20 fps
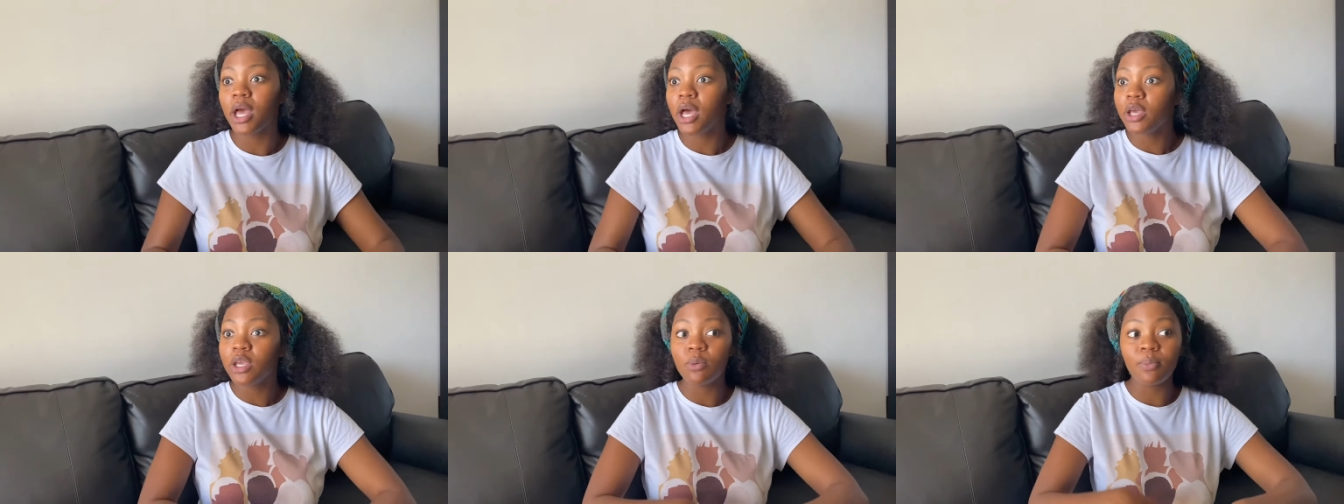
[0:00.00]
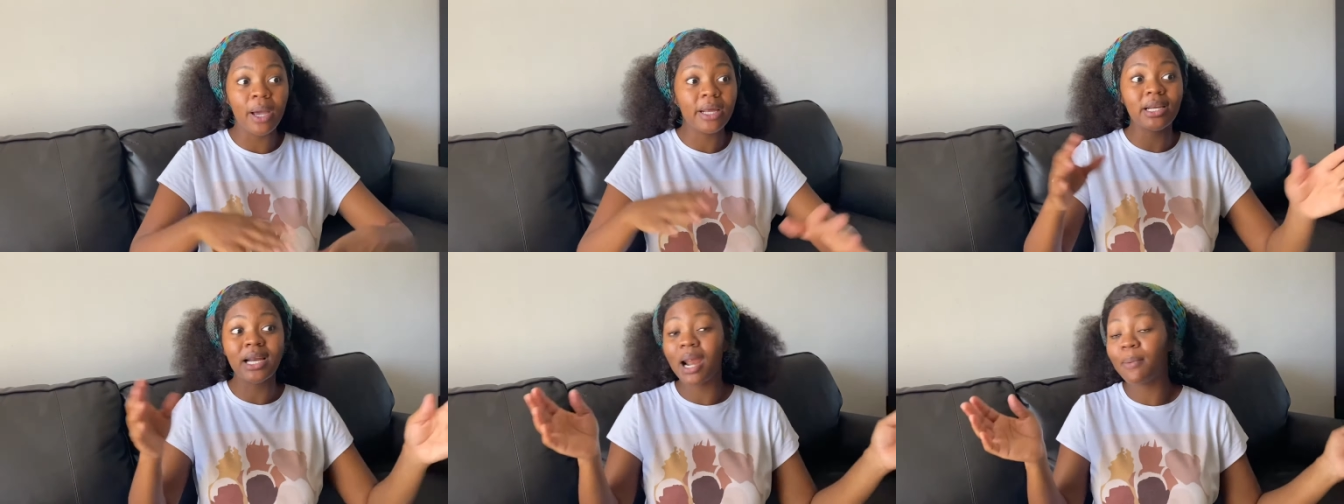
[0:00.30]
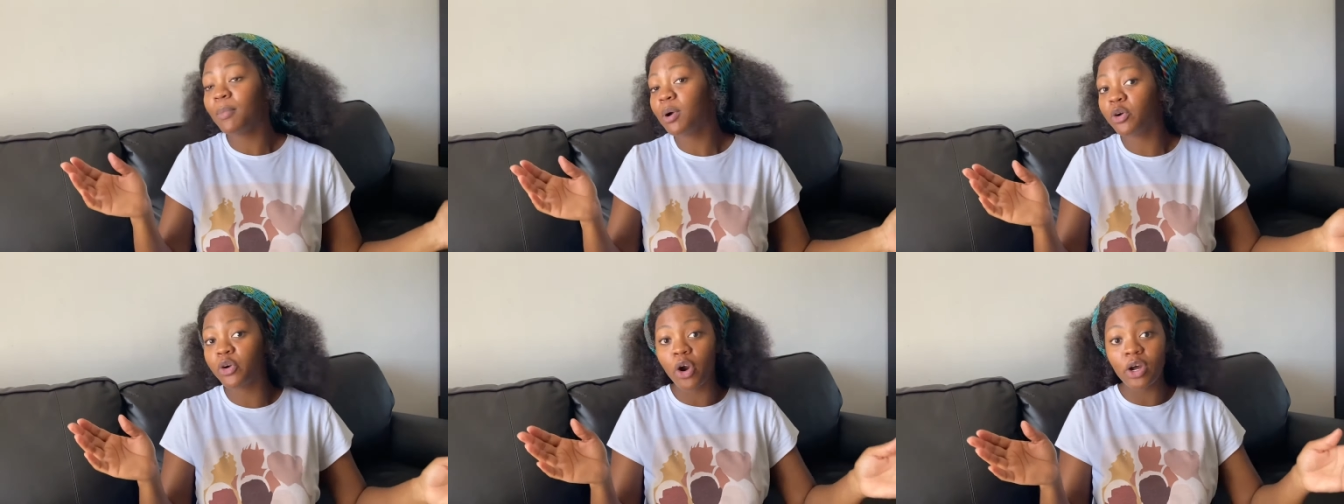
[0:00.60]
You might
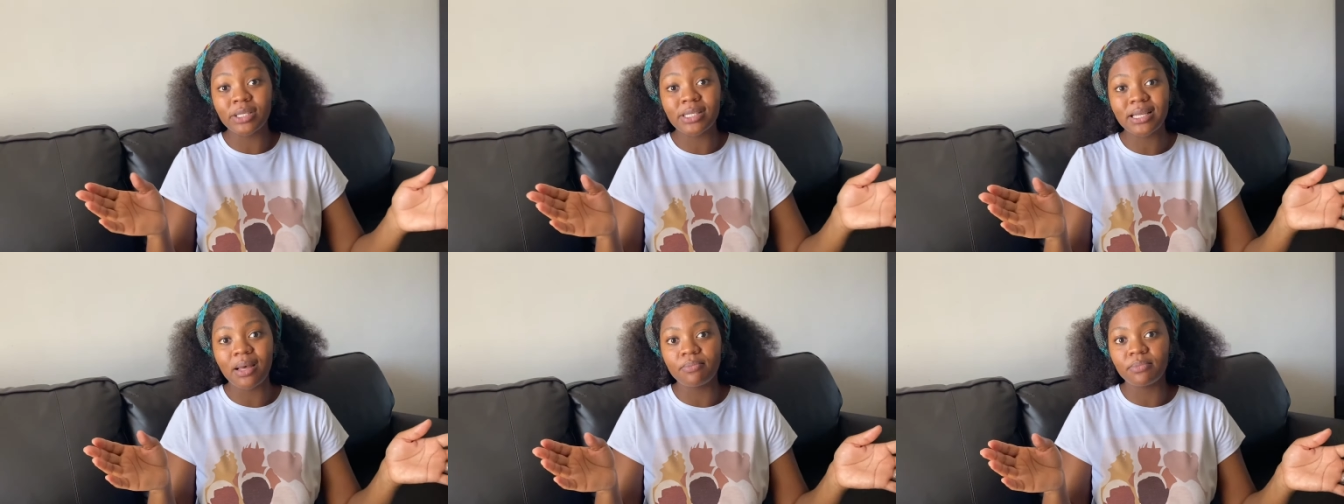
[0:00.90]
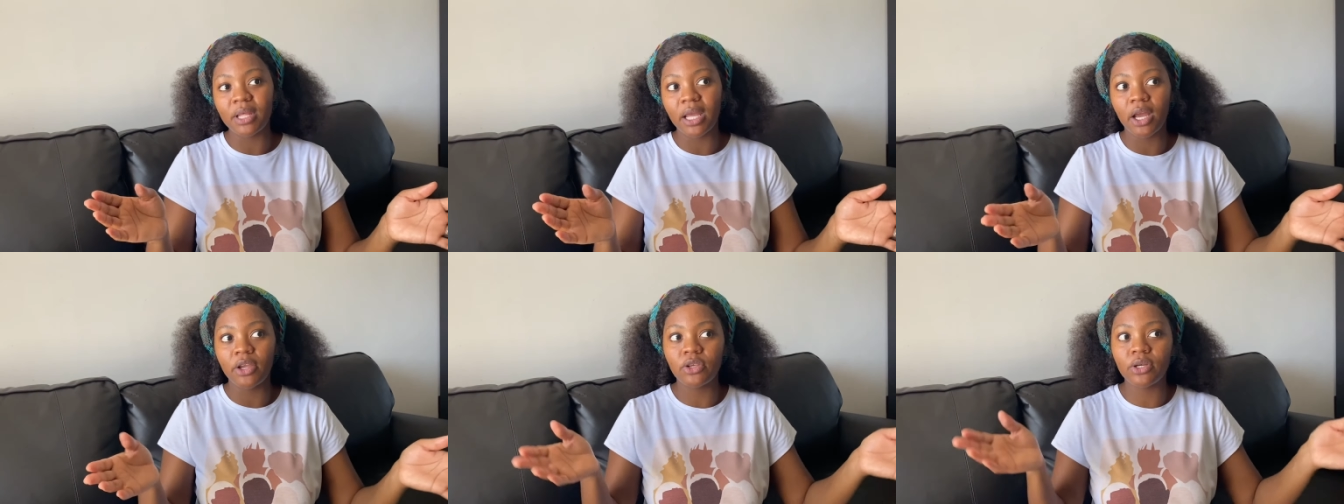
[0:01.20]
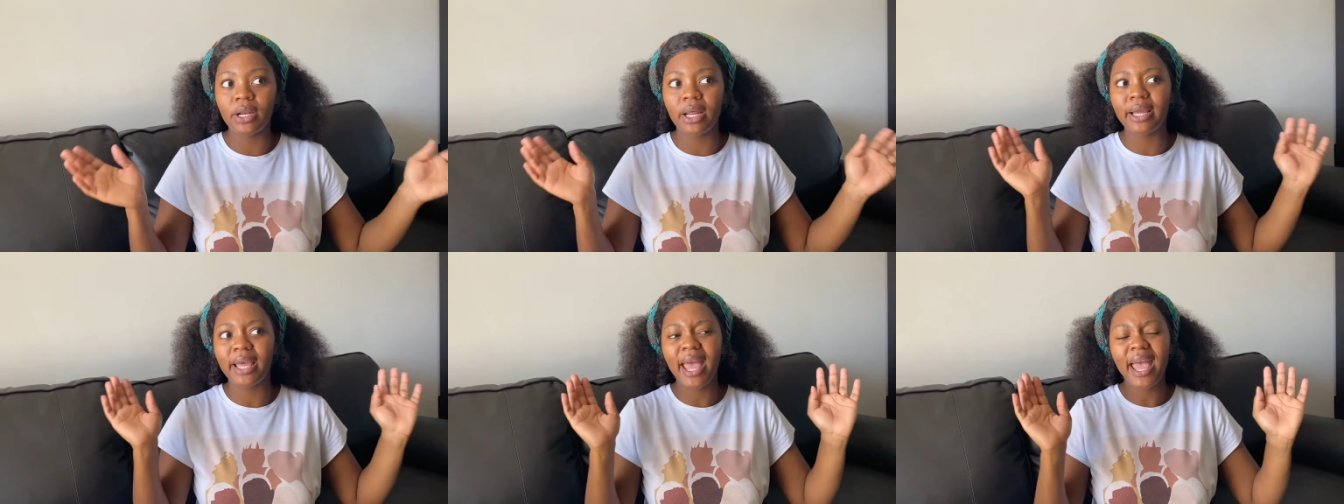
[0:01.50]
come across something and you're
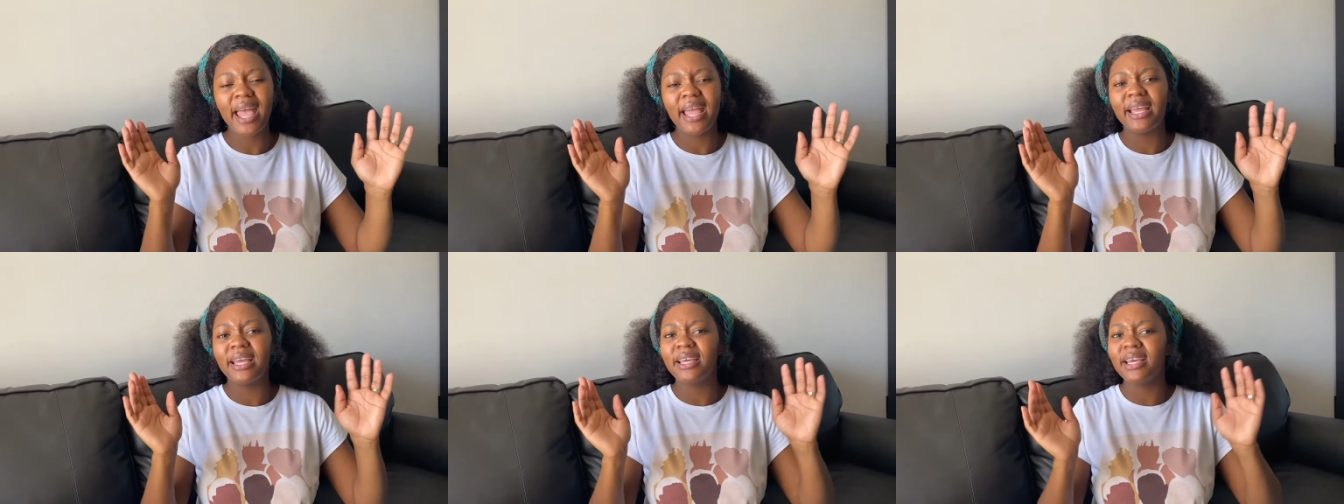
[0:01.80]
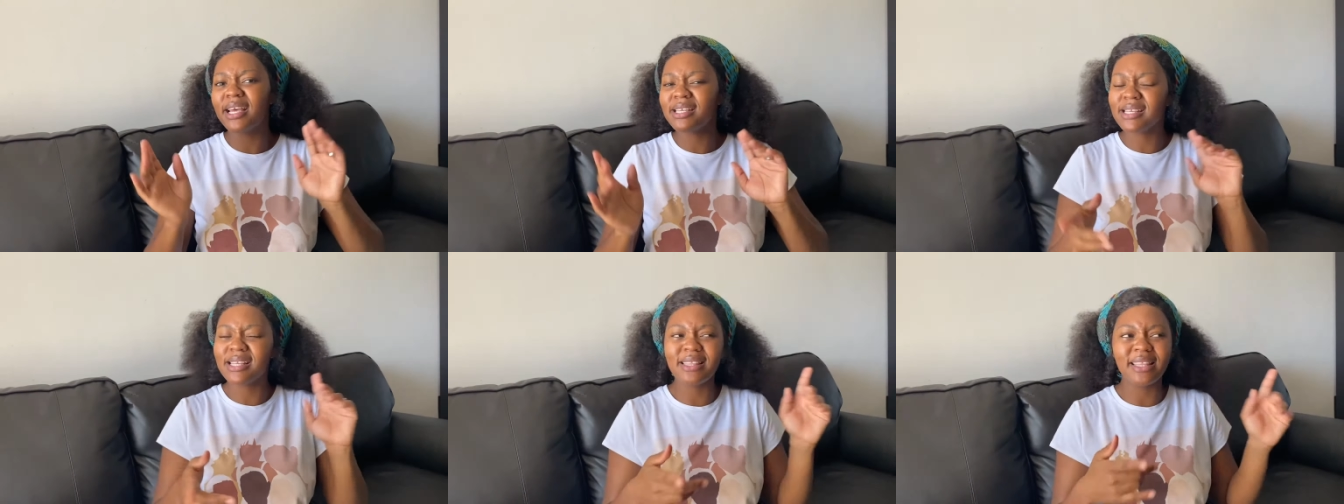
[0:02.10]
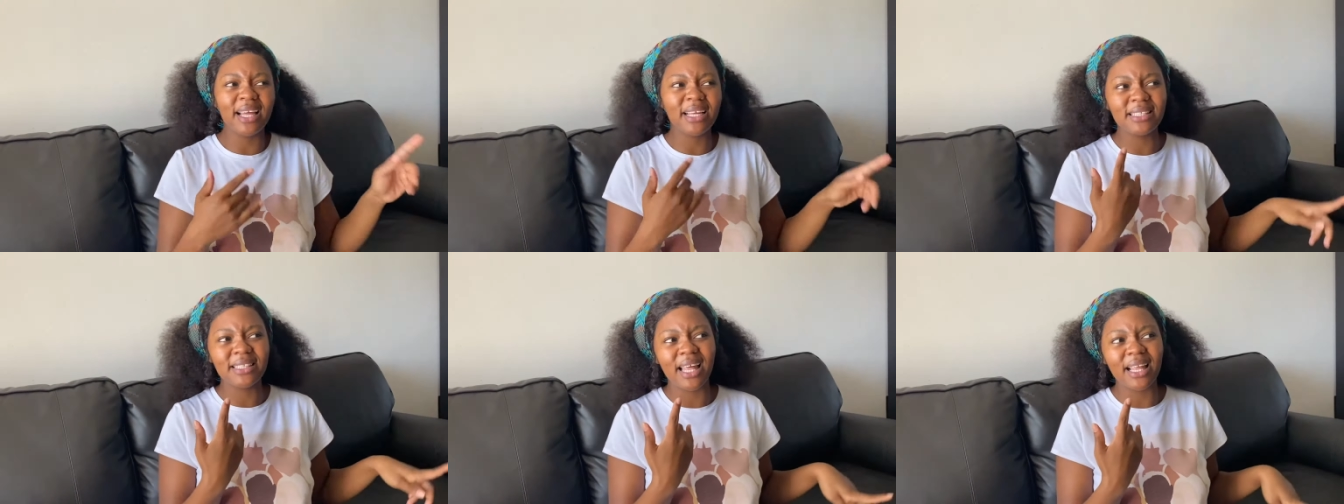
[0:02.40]
like, hey, isn't
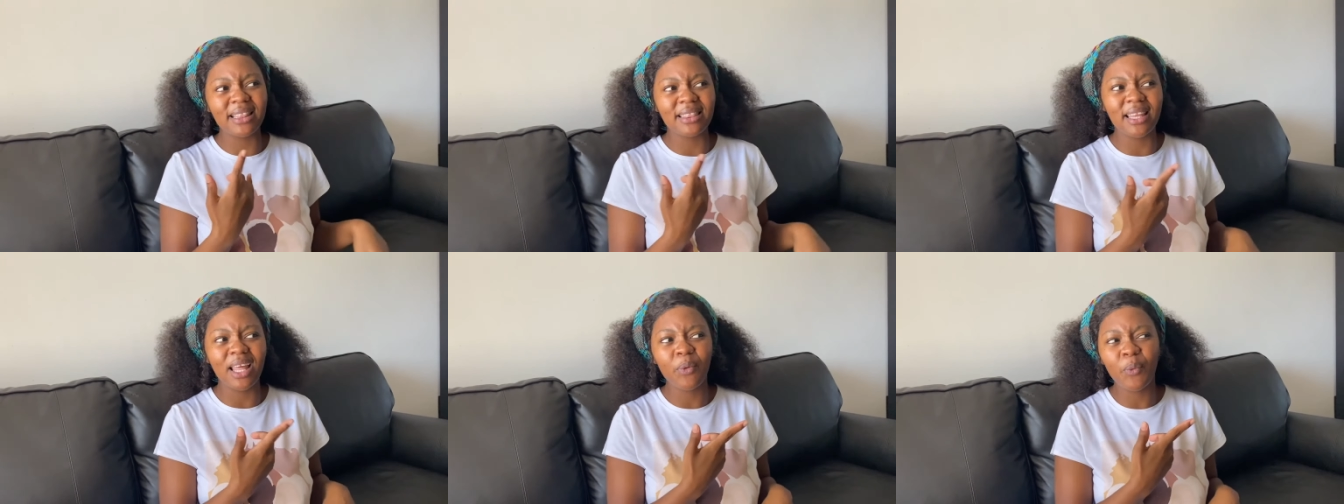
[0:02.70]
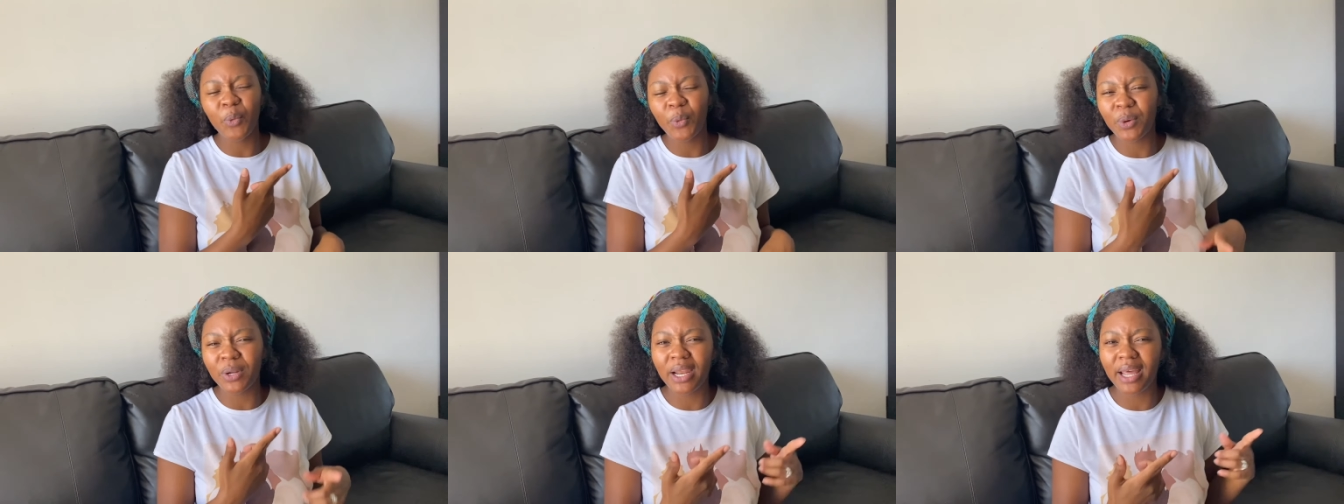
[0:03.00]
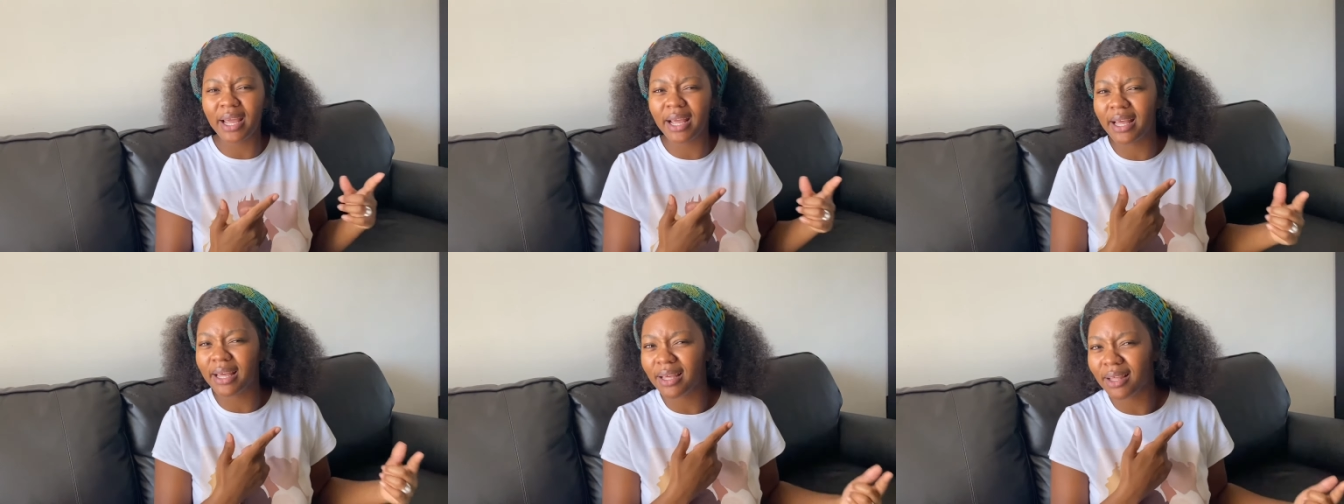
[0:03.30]
that that thing we were
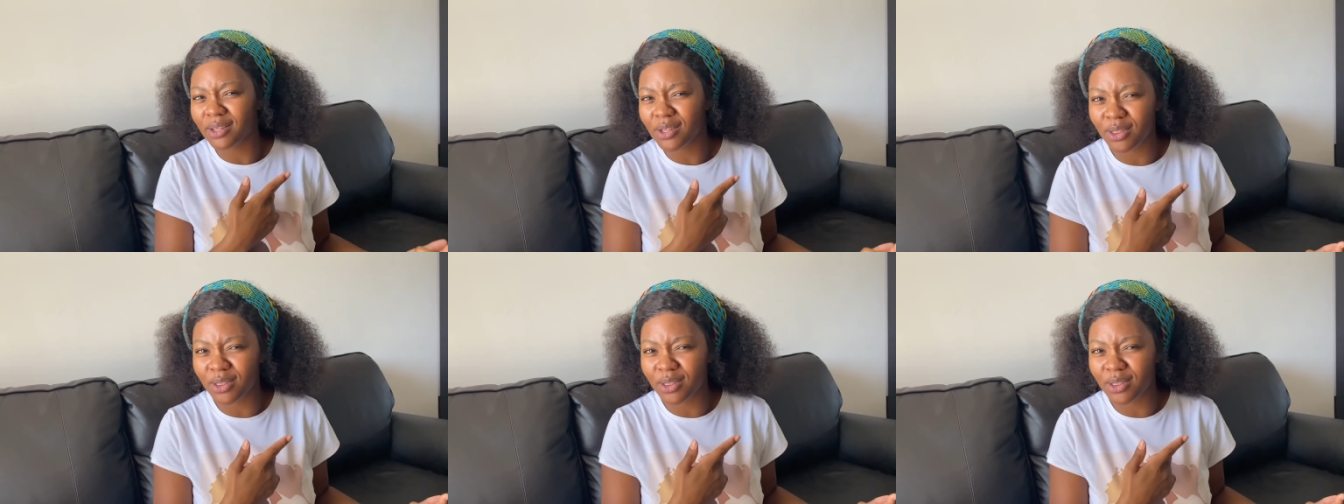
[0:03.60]
like